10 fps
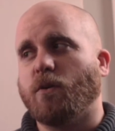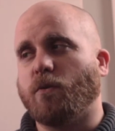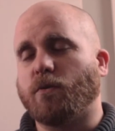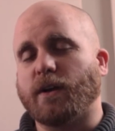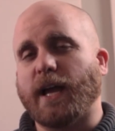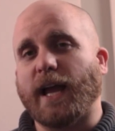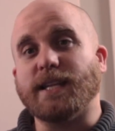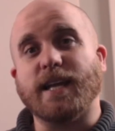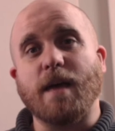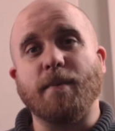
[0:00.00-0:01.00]
or a
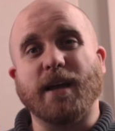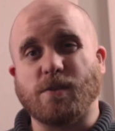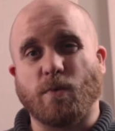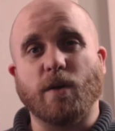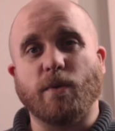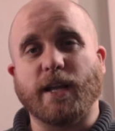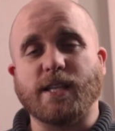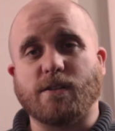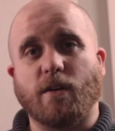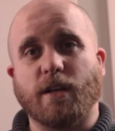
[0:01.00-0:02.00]
dynamic is where you want to get
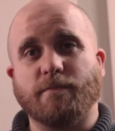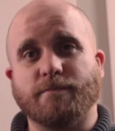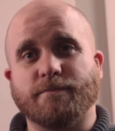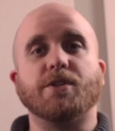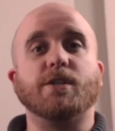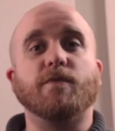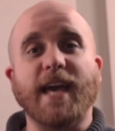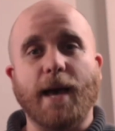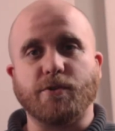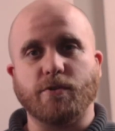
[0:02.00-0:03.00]
started. Once you've
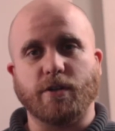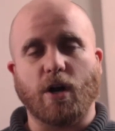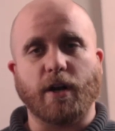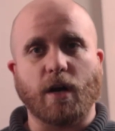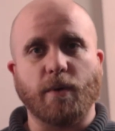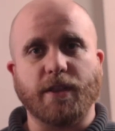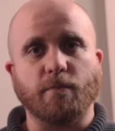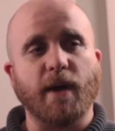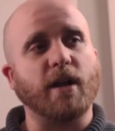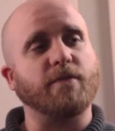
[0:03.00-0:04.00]
captured your audio with your
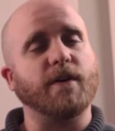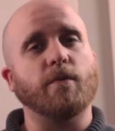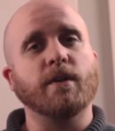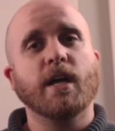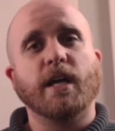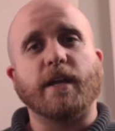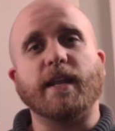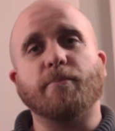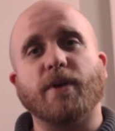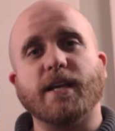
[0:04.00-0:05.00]
microphone, you
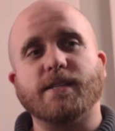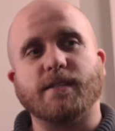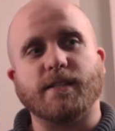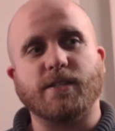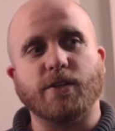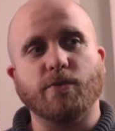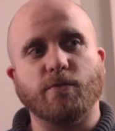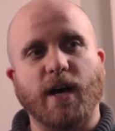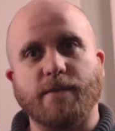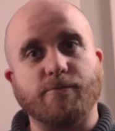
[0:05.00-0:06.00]
need a place to
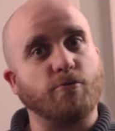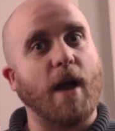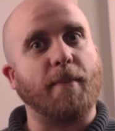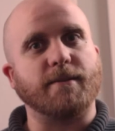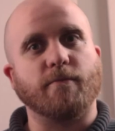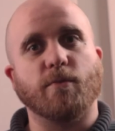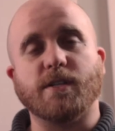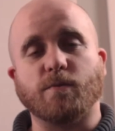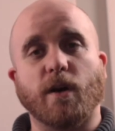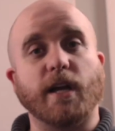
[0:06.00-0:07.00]
trap it, which
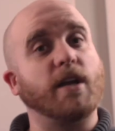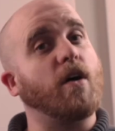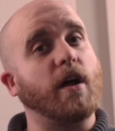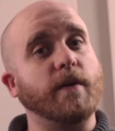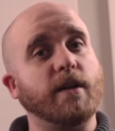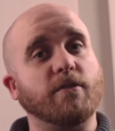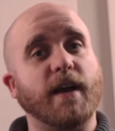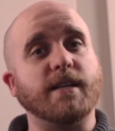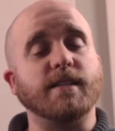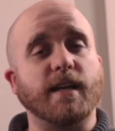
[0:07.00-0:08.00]
is where your audio
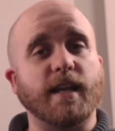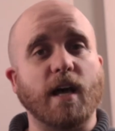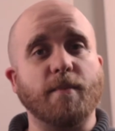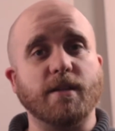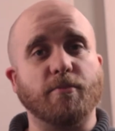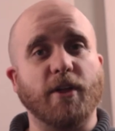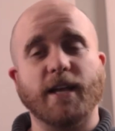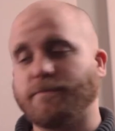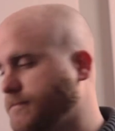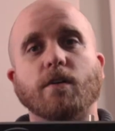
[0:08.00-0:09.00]
interface is going to come into play.
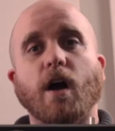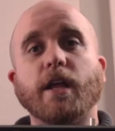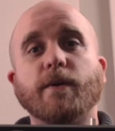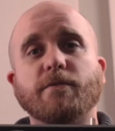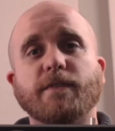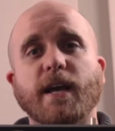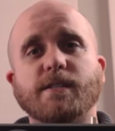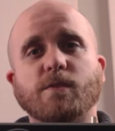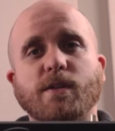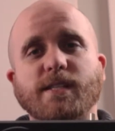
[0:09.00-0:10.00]
Your audio interface
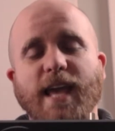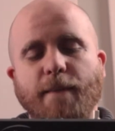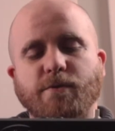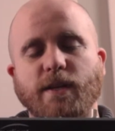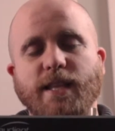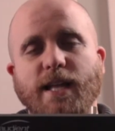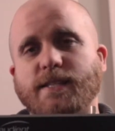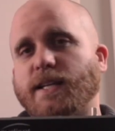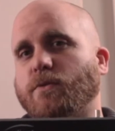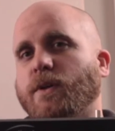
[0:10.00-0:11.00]
is what's capturing that
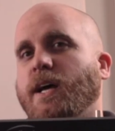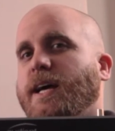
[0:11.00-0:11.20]
signal